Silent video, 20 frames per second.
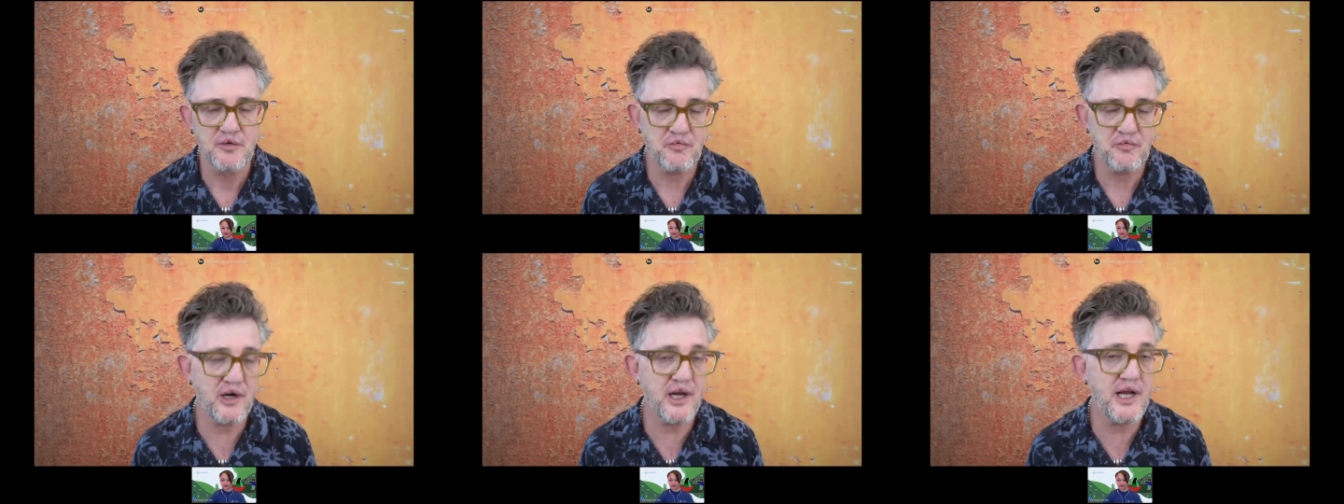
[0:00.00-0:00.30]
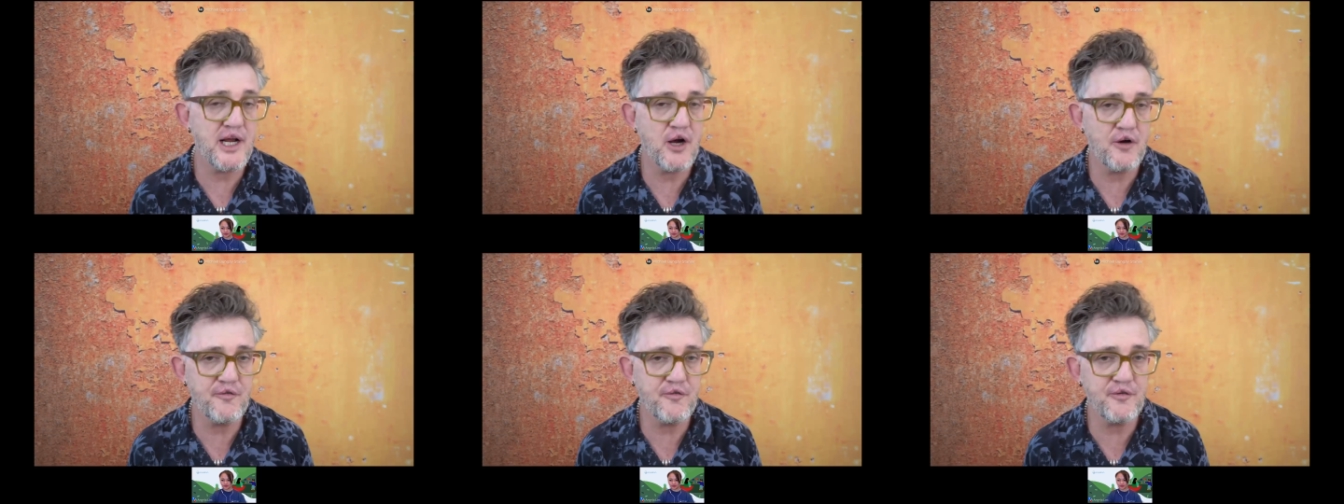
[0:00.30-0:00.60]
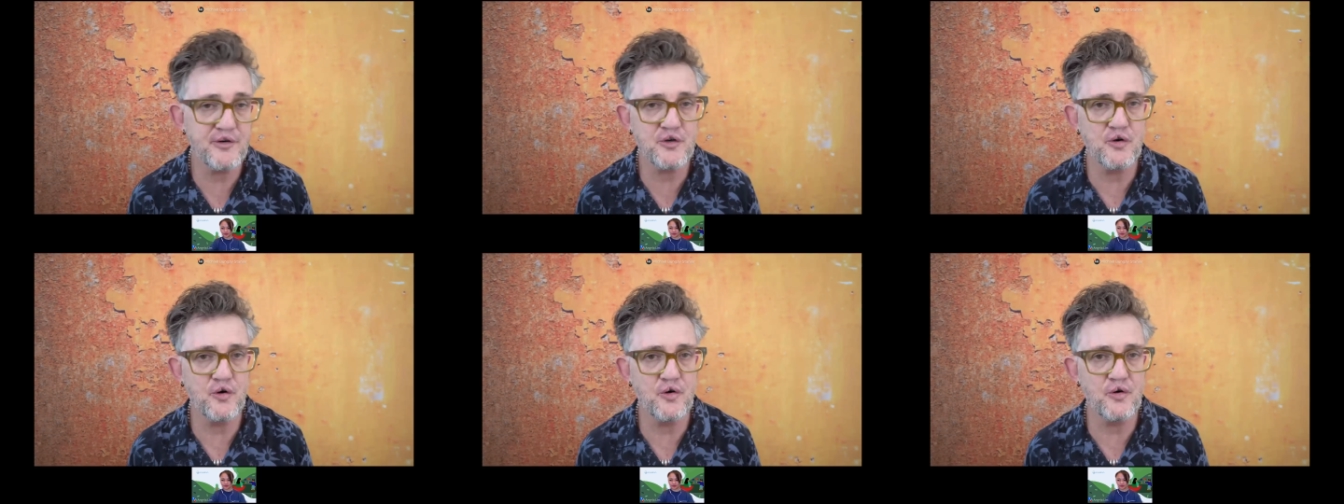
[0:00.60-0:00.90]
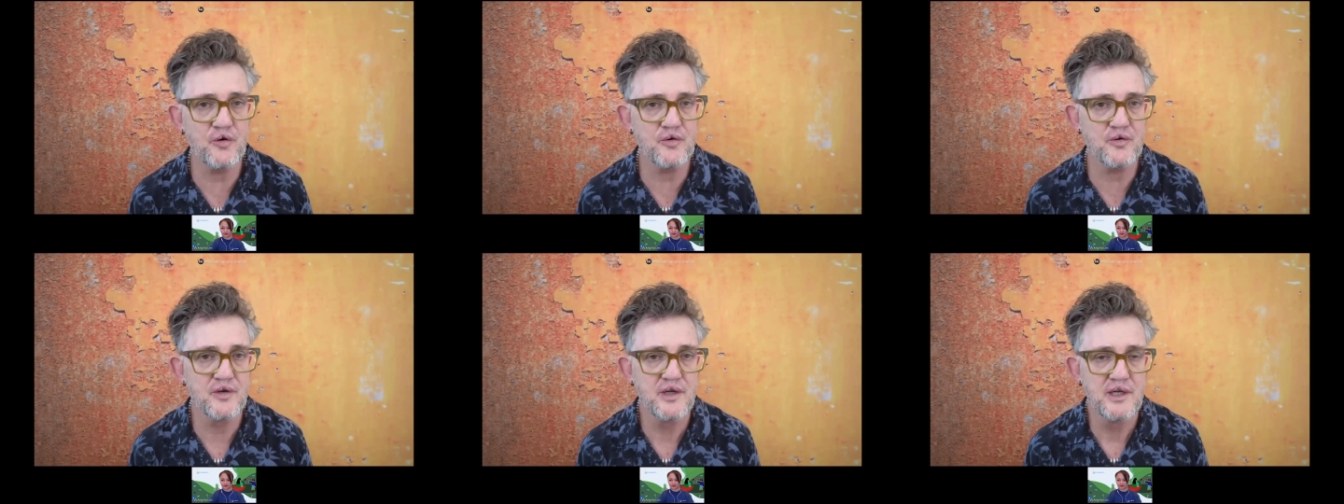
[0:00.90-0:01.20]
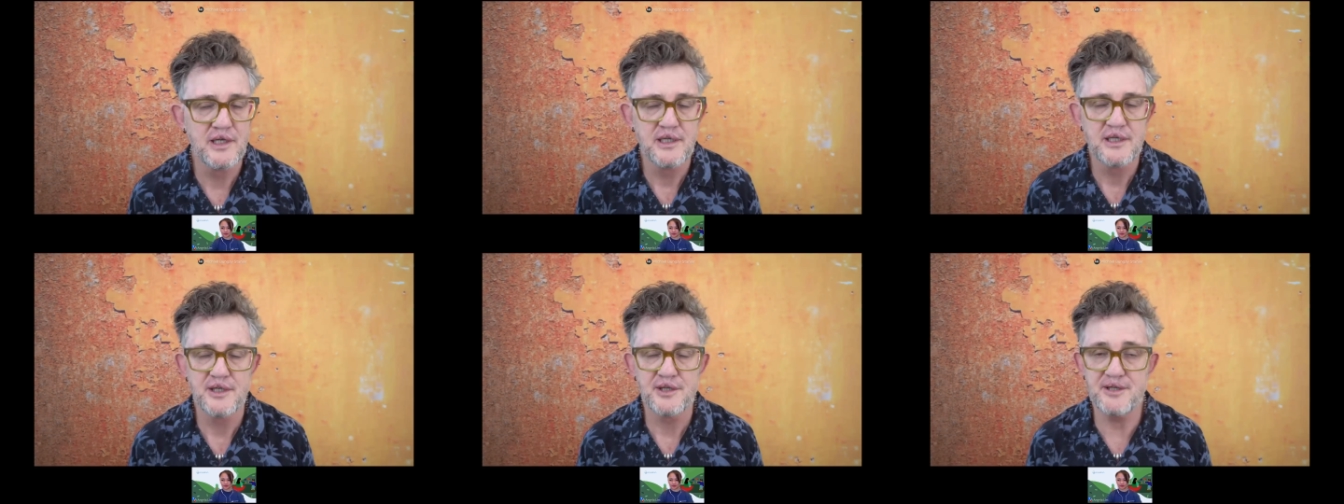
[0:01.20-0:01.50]
what I often call
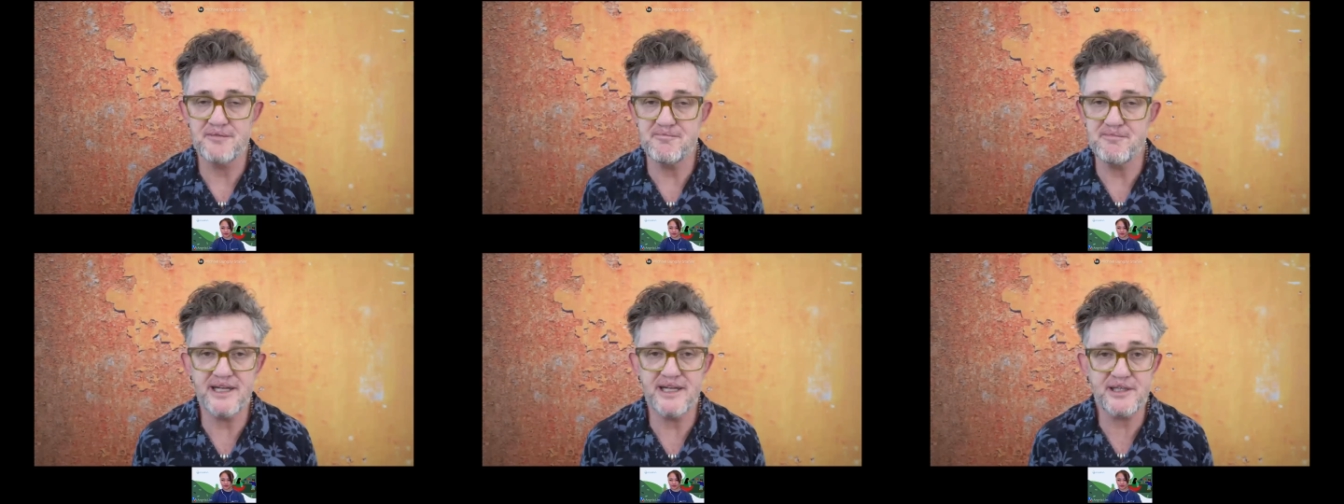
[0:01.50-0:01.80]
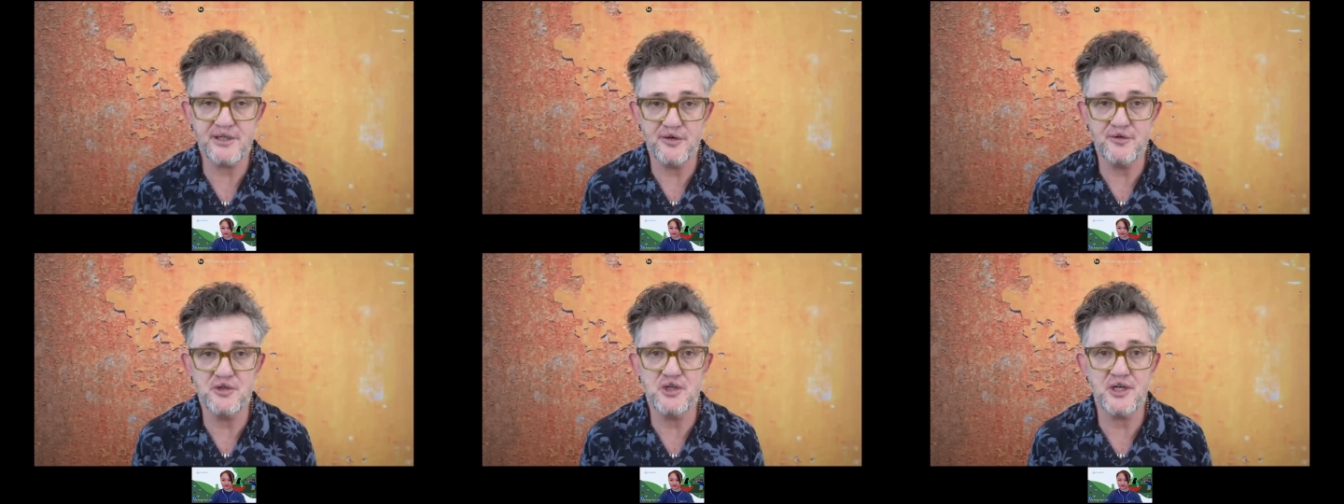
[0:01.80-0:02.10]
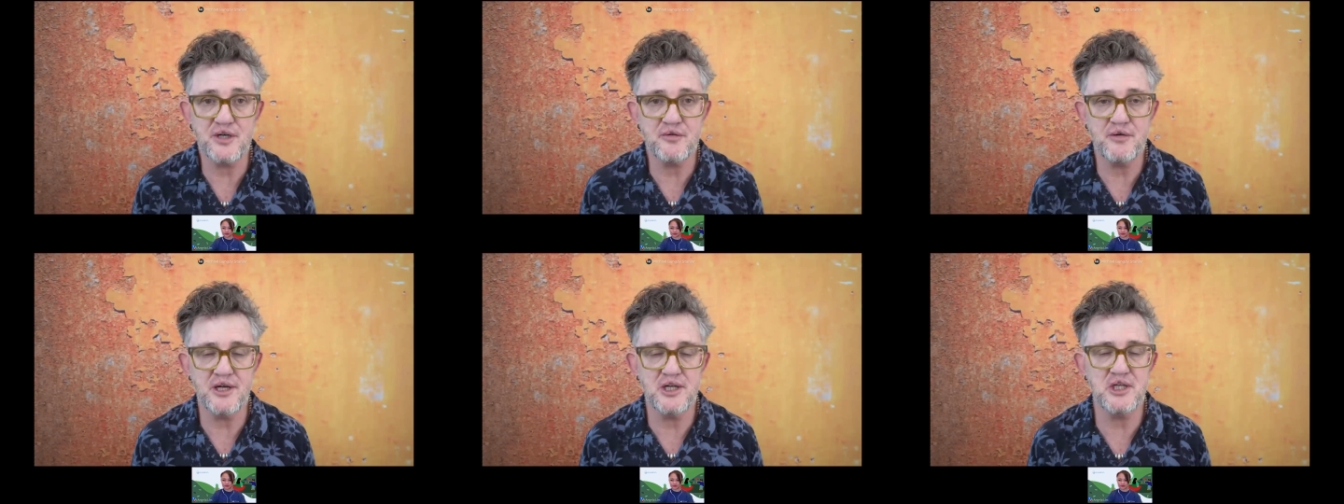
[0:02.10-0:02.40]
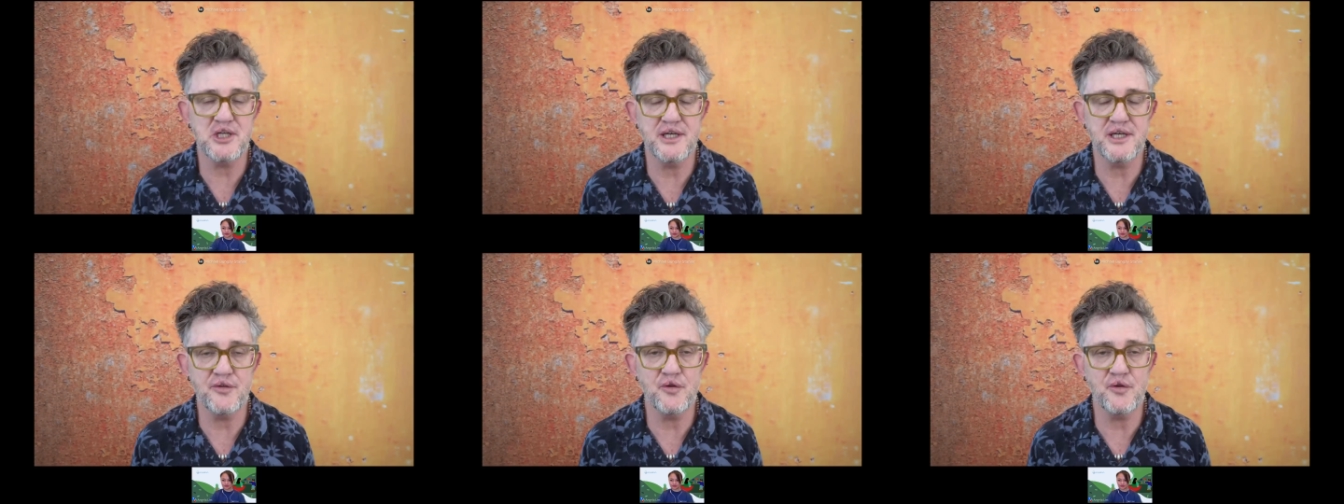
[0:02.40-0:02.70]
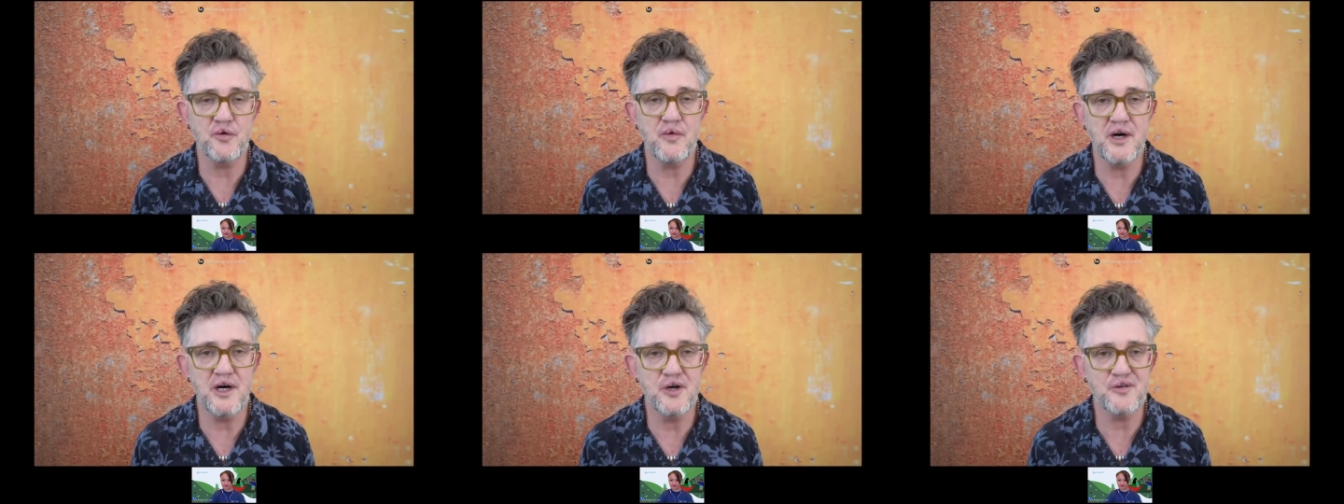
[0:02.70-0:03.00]
the best coaching question in the
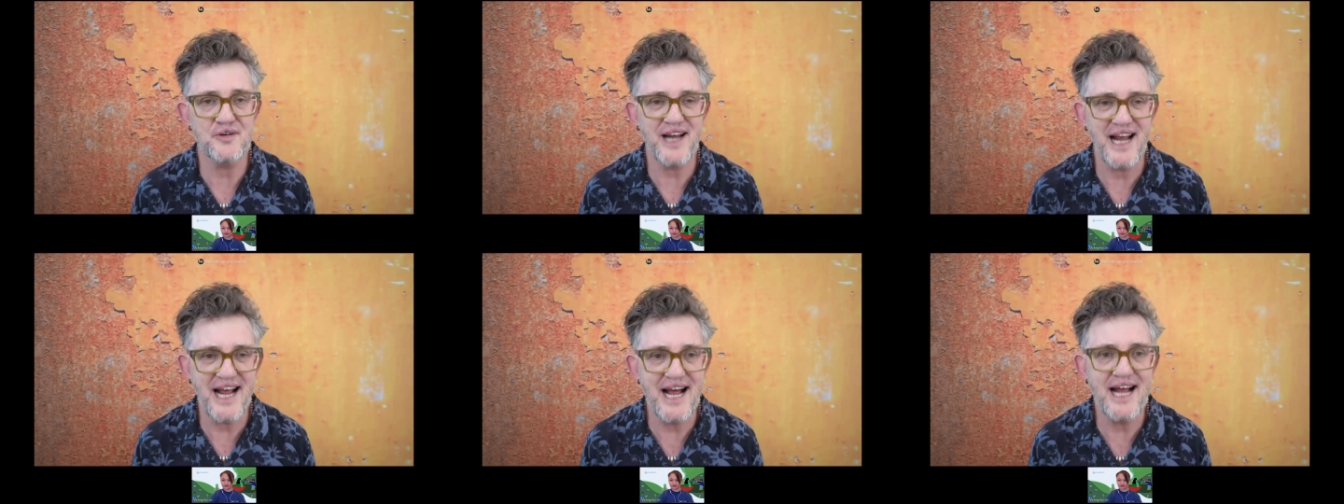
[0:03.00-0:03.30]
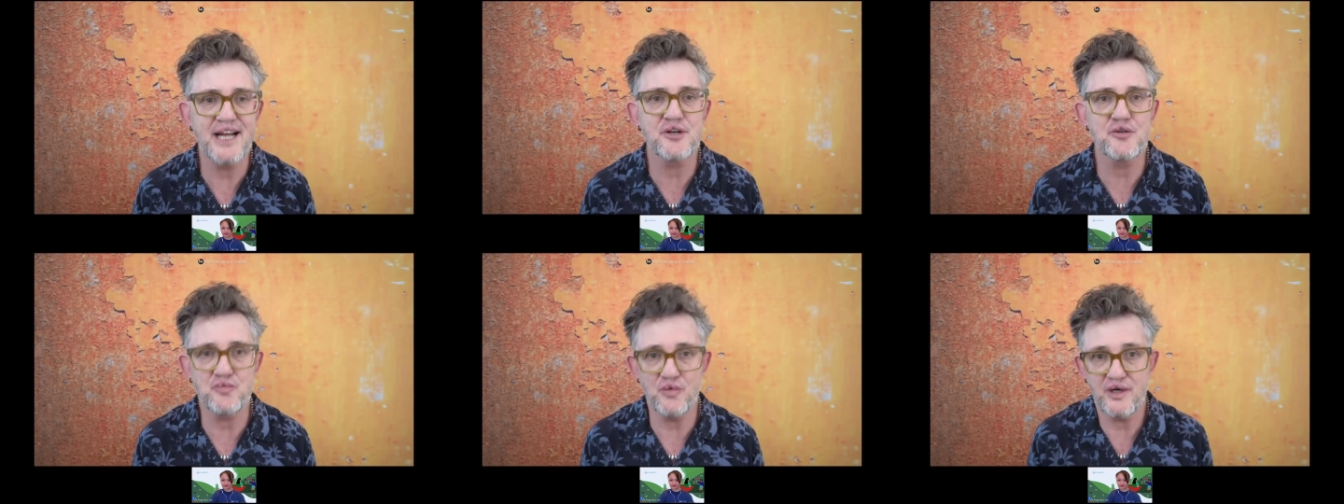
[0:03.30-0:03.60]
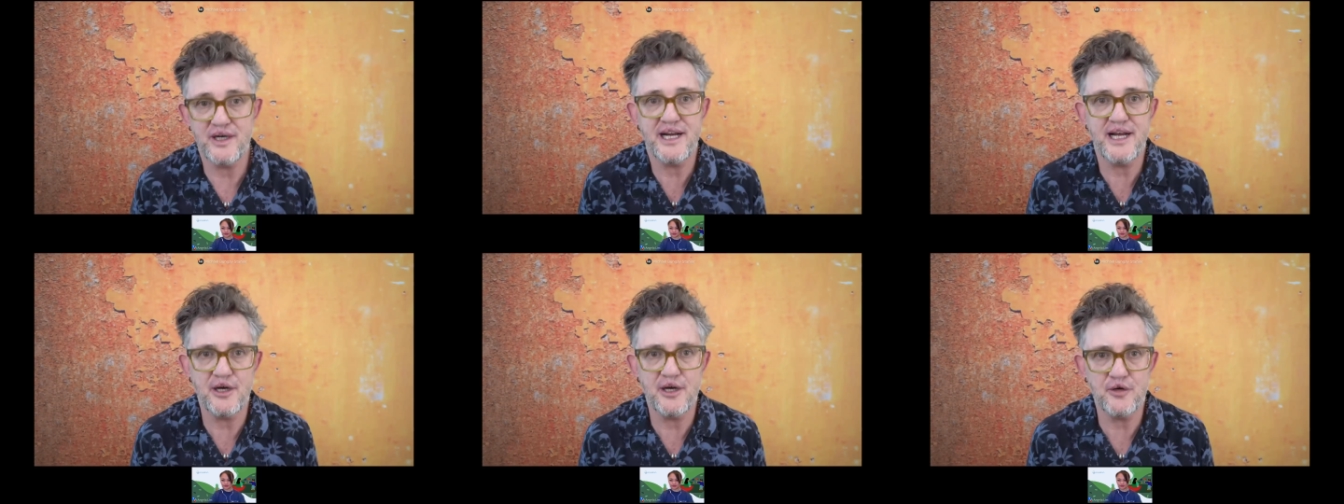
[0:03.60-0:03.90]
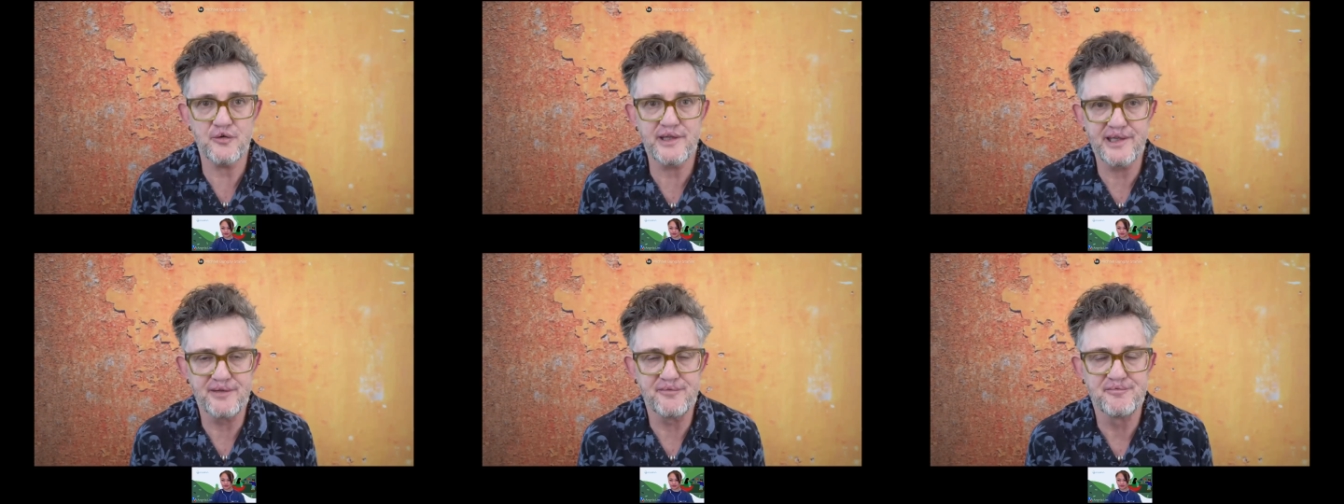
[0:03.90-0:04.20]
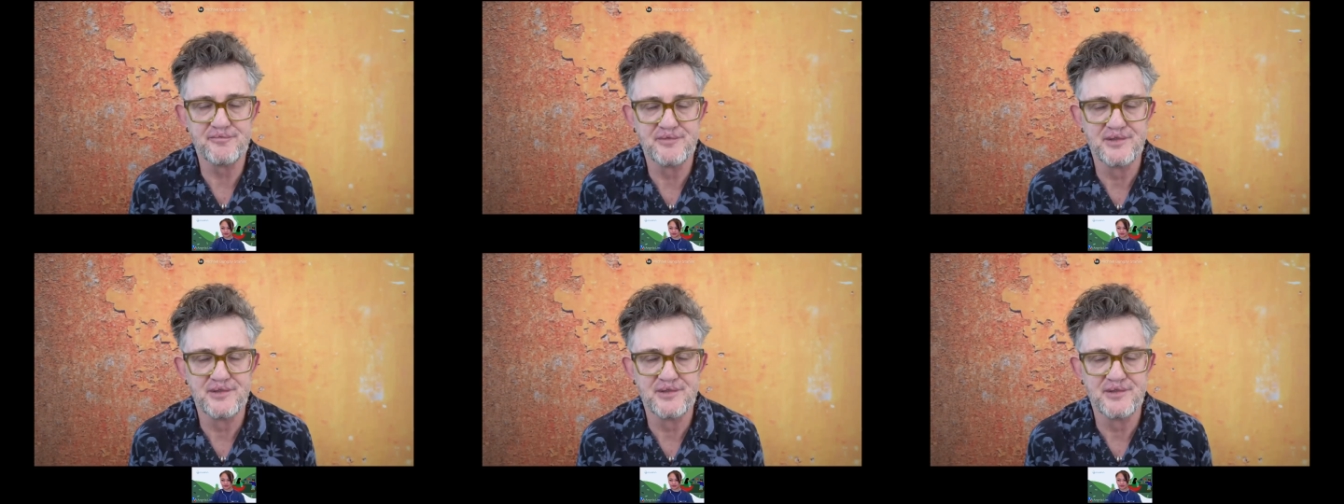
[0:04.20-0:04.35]
world and what else?